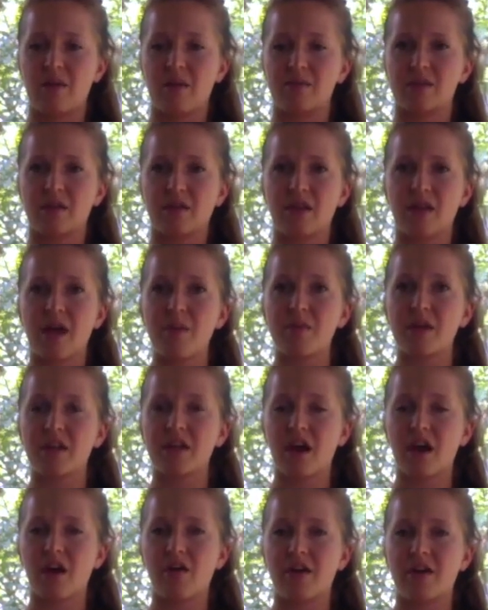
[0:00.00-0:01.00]
so let me
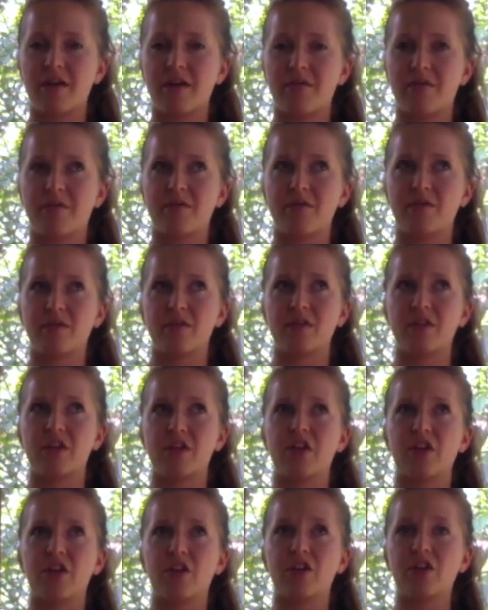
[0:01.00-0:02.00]
know if
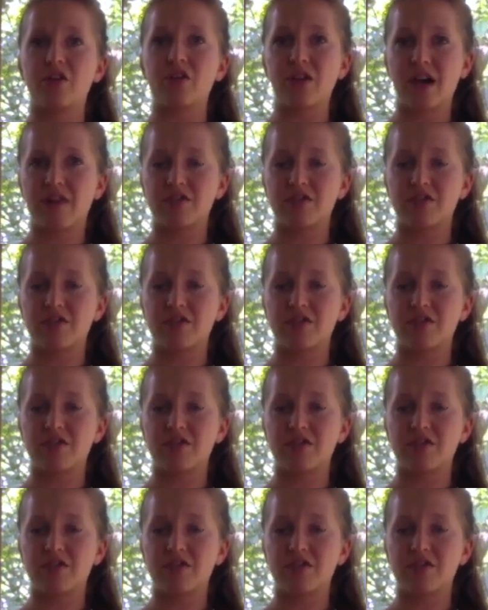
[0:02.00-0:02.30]
you have